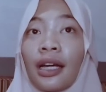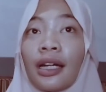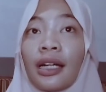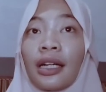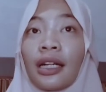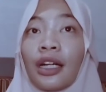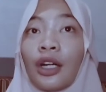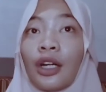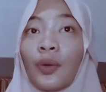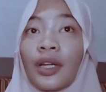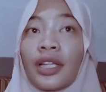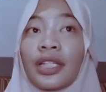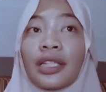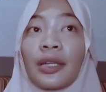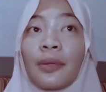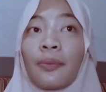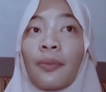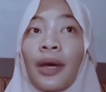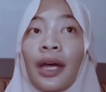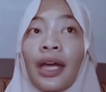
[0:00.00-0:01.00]
question
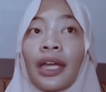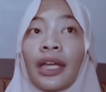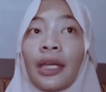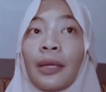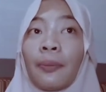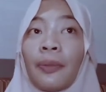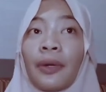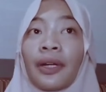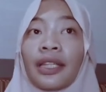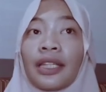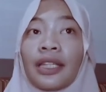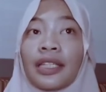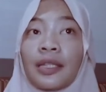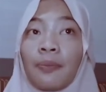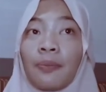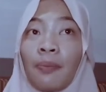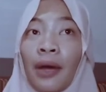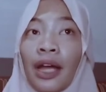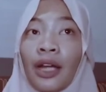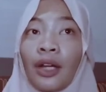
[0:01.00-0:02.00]
by
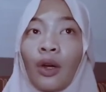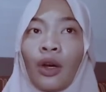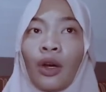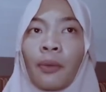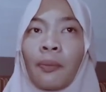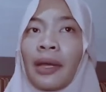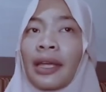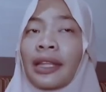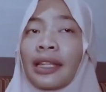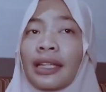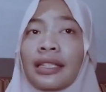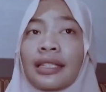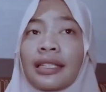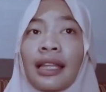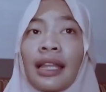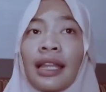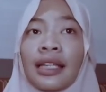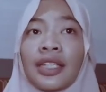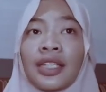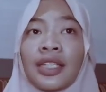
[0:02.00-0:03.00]
participants, or better
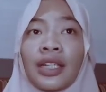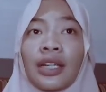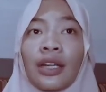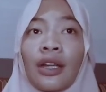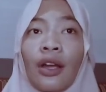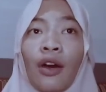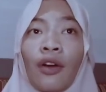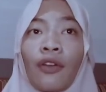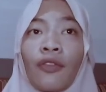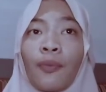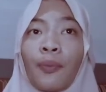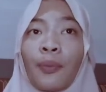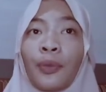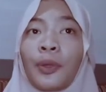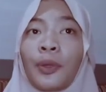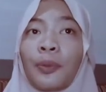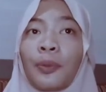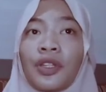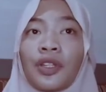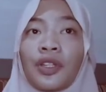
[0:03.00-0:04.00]
selection of
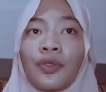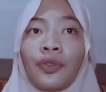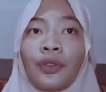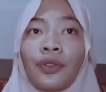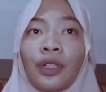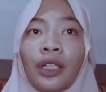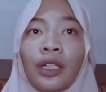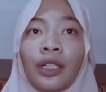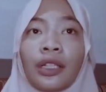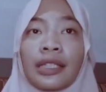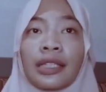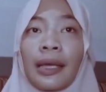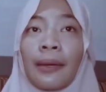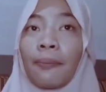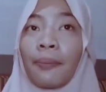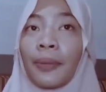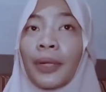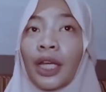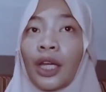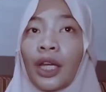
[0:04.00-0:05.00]
purposeful
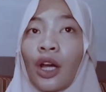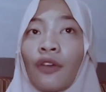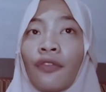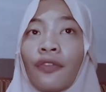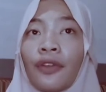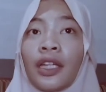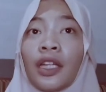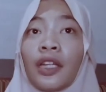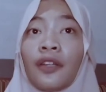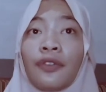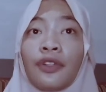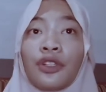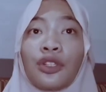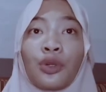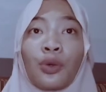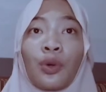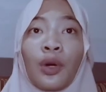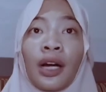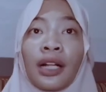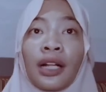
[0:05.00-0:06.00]
sampling of
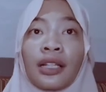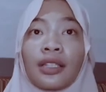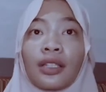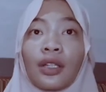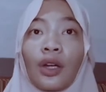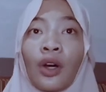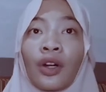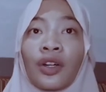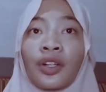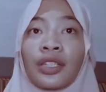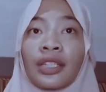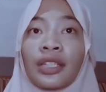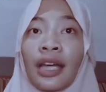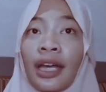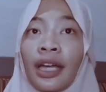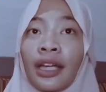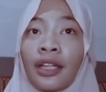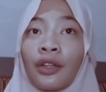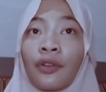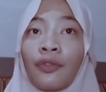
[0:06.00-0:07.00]
individuals or sites
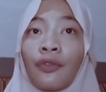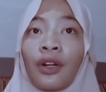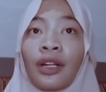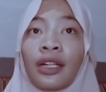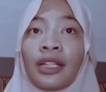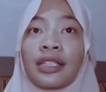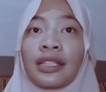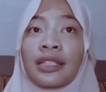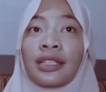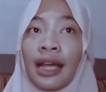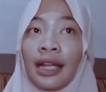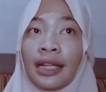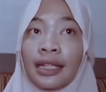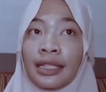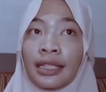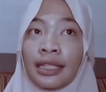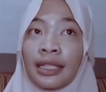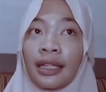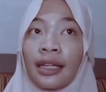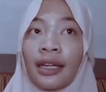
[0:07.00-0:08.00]
for the study.
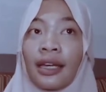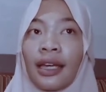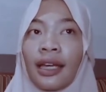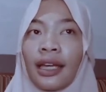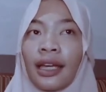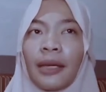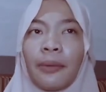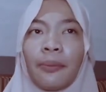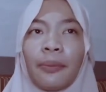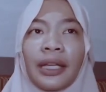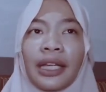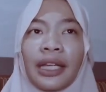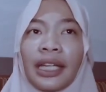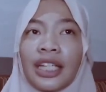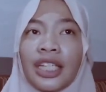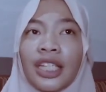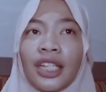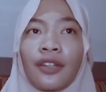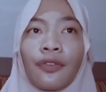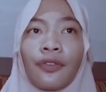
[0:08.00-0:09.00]
Implication
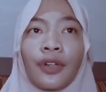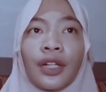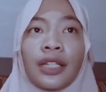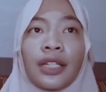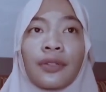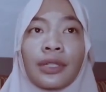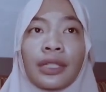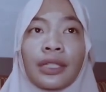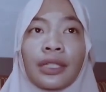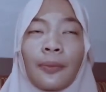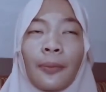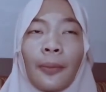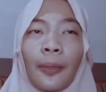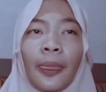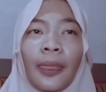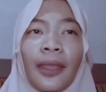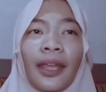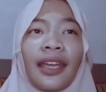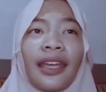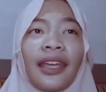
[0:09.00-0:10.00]

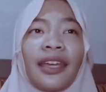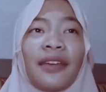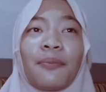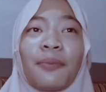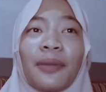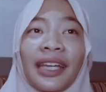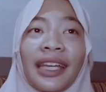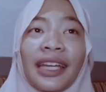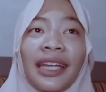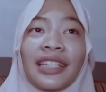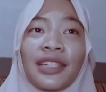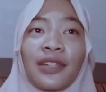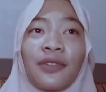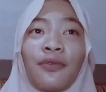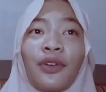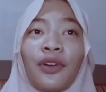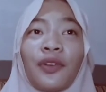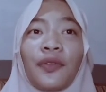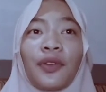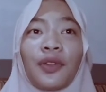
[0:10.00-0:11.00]
for
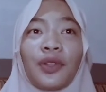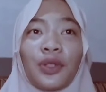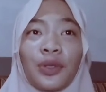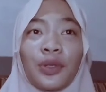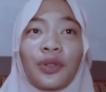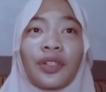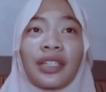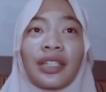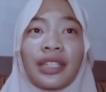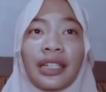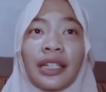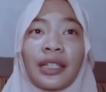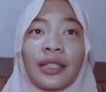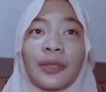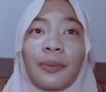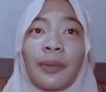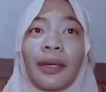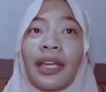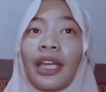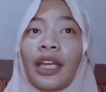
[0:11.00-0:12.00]
future research may
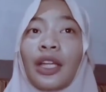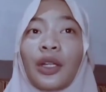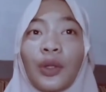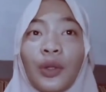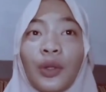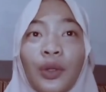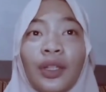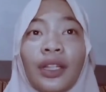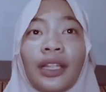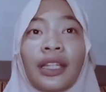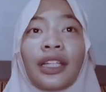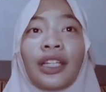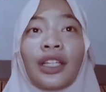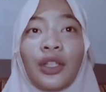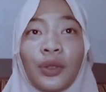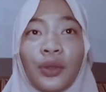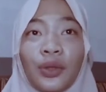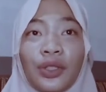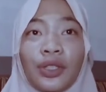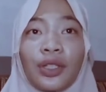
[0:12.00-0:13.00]
include the
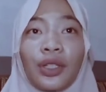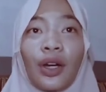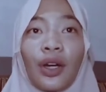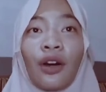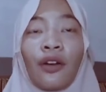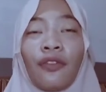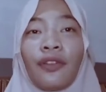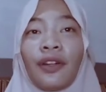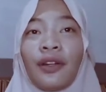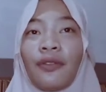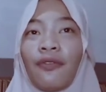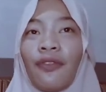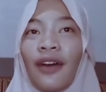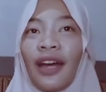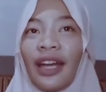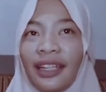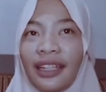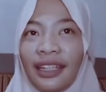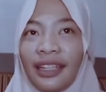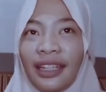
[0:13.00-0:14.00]
use of the
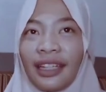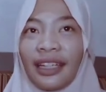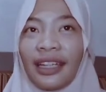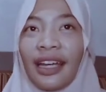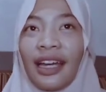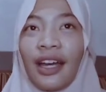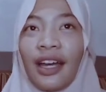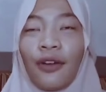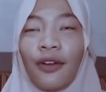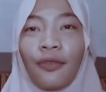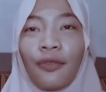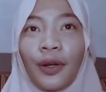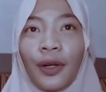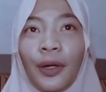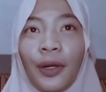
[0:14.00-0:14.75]
finding for